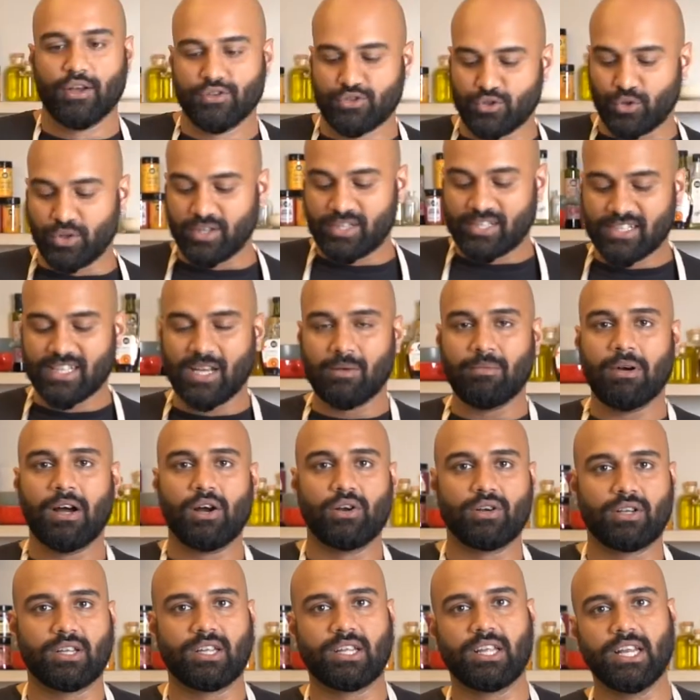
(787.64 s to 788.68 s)
So this is
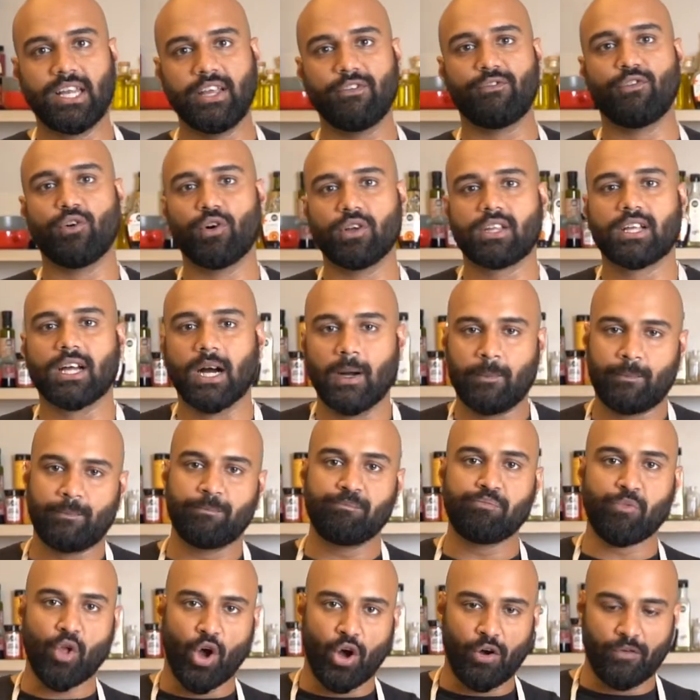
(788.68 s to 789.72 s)
about 3 4
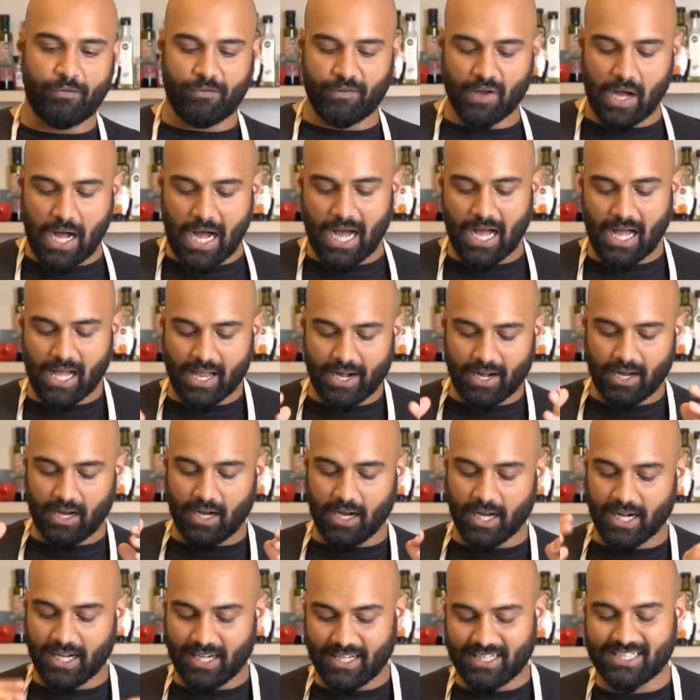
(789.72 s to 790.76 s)
cup of our
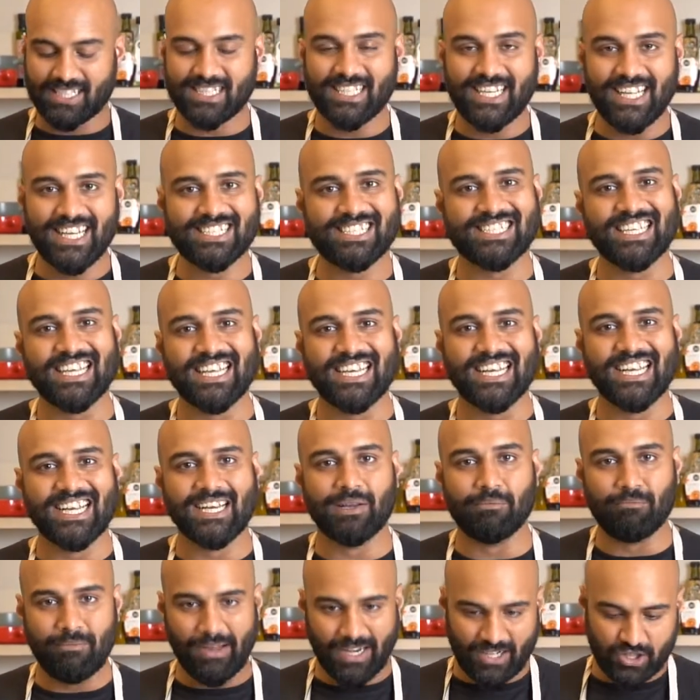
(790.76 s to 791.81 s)
uh,
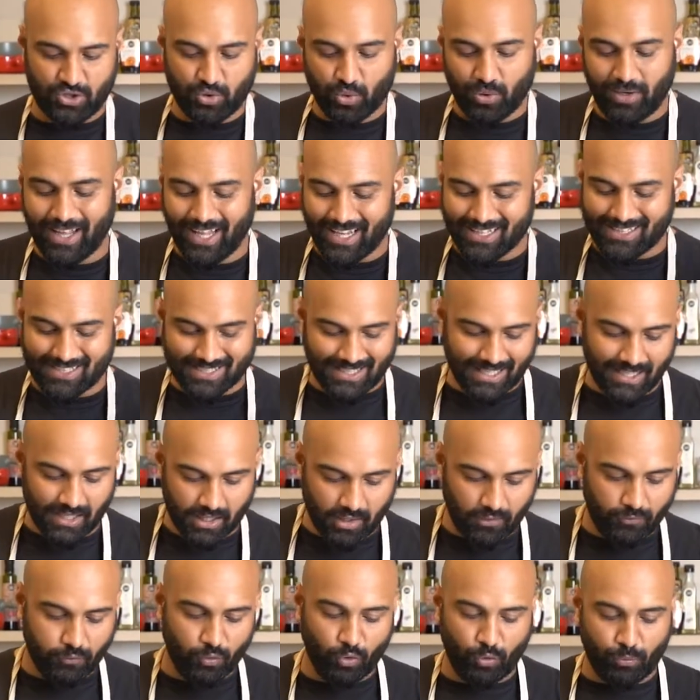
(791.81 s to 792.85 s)
de-seeded medjool dates in
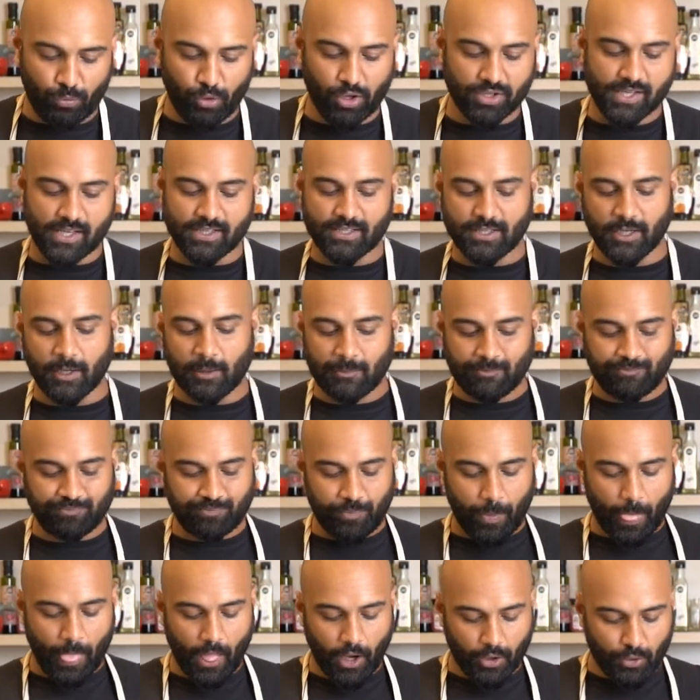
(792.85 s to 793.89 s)
the food processor.
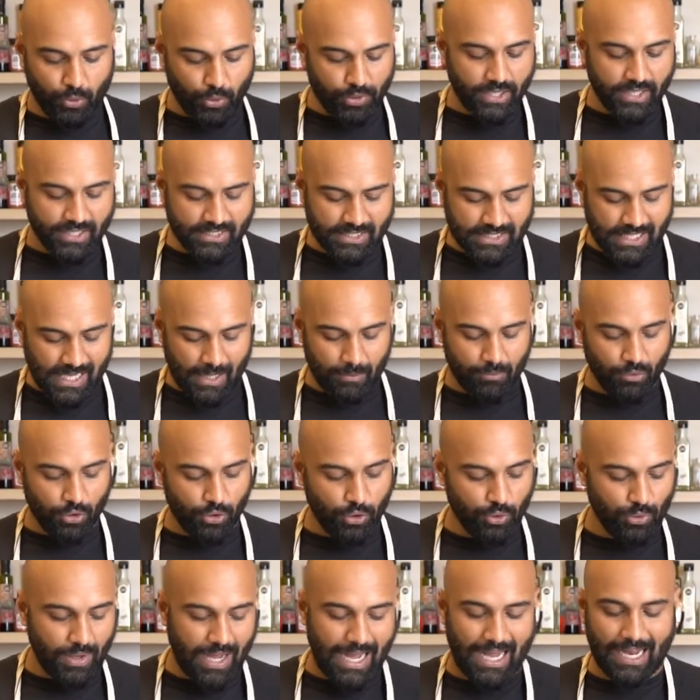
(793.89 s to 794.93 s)
To this, I'm going
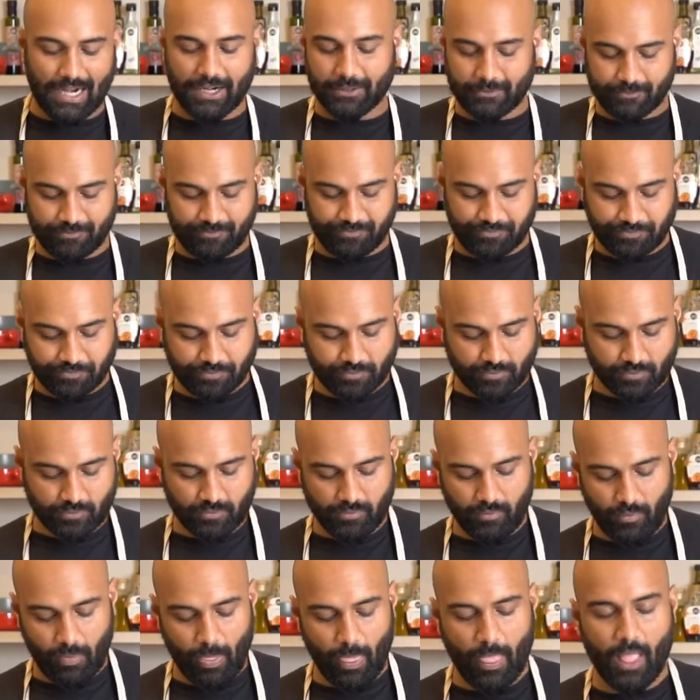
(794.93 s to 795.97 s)
to add
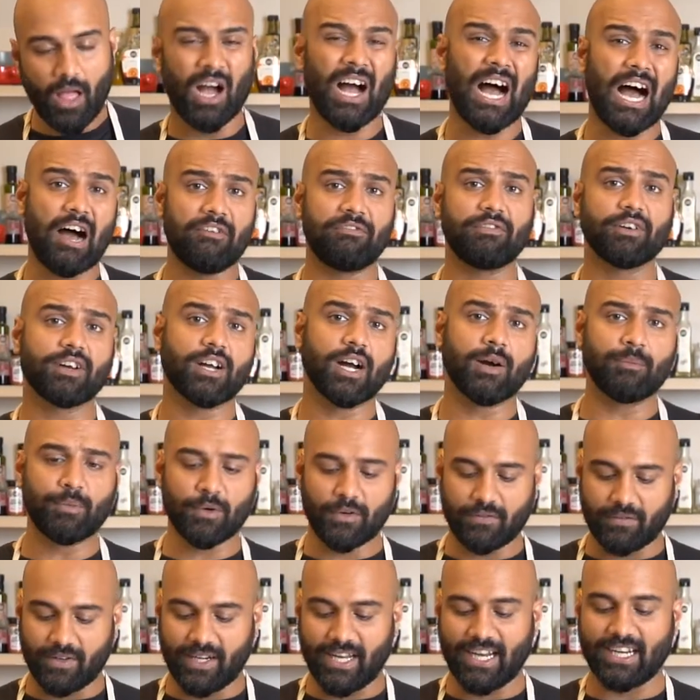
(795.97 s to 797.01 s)
a half a cup
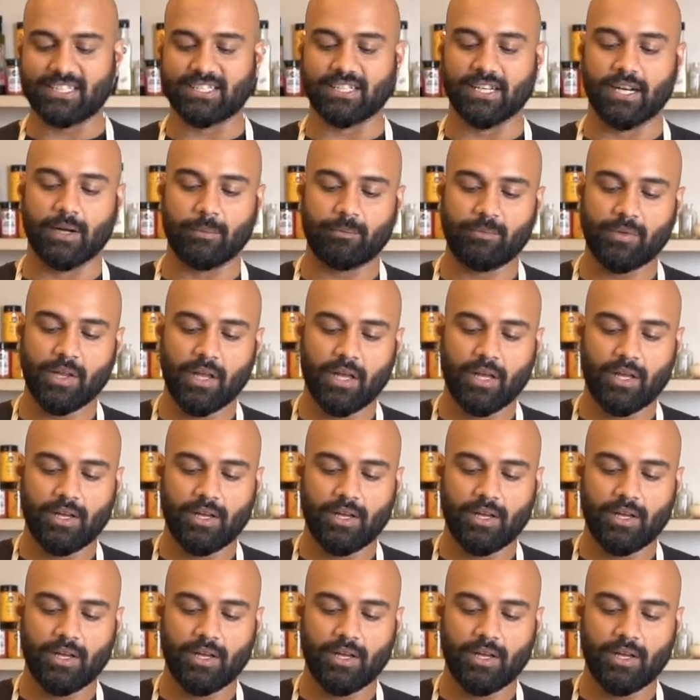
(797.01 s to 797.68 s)
of date syrup.